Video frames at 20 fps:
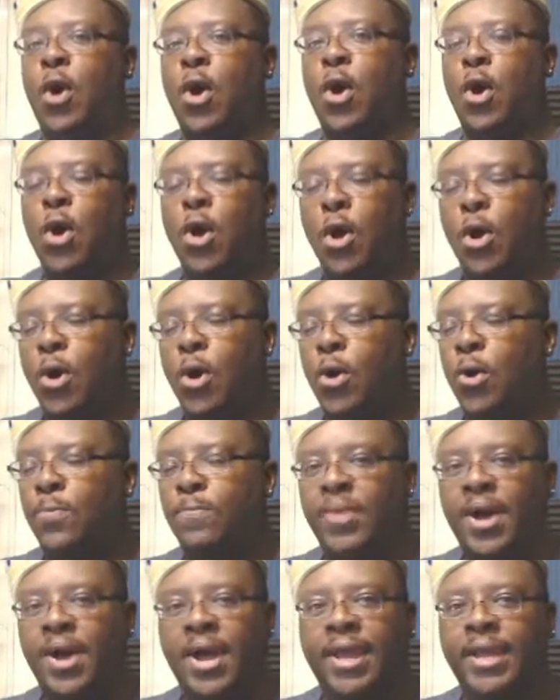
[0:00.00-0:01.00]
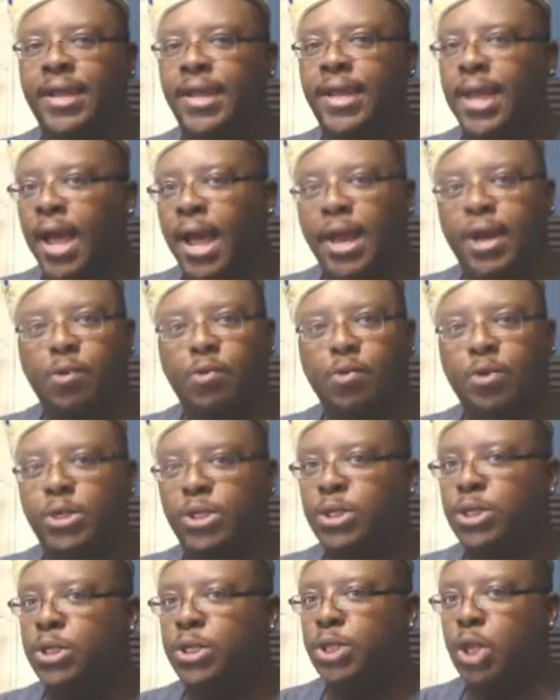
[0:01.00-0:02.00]
Oh my god, it was
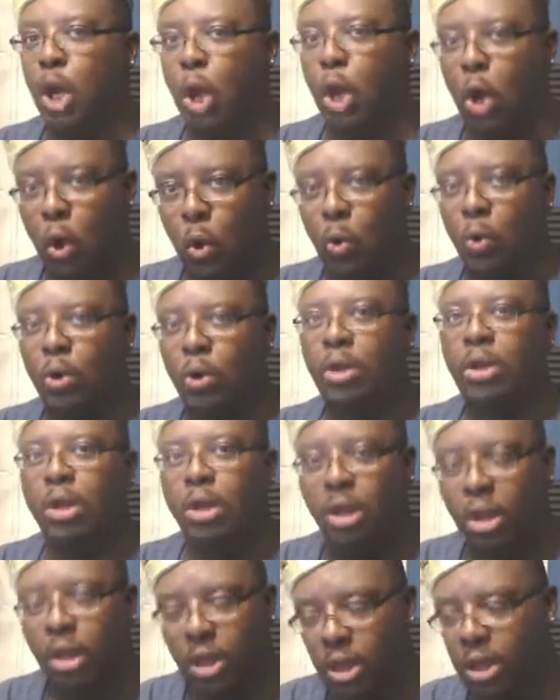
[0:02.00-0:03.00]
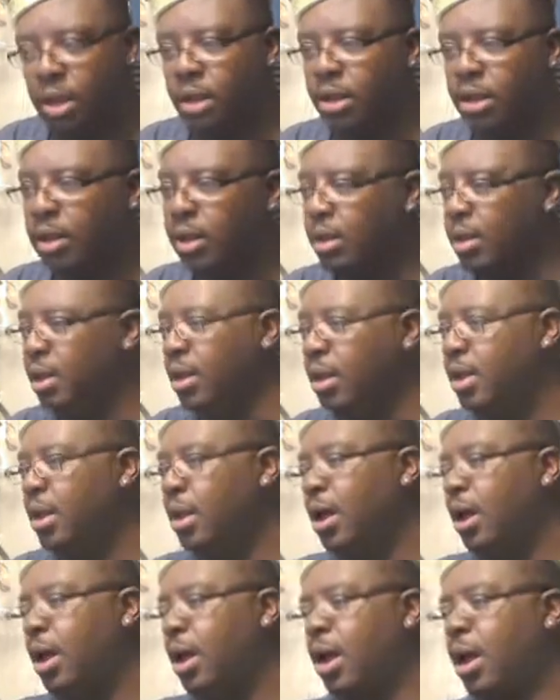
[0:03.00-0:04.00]
so good.
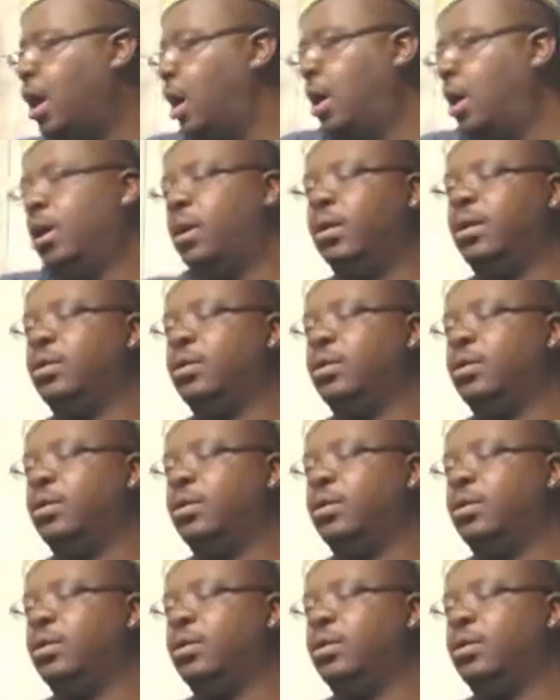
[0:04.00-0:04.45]
Oh!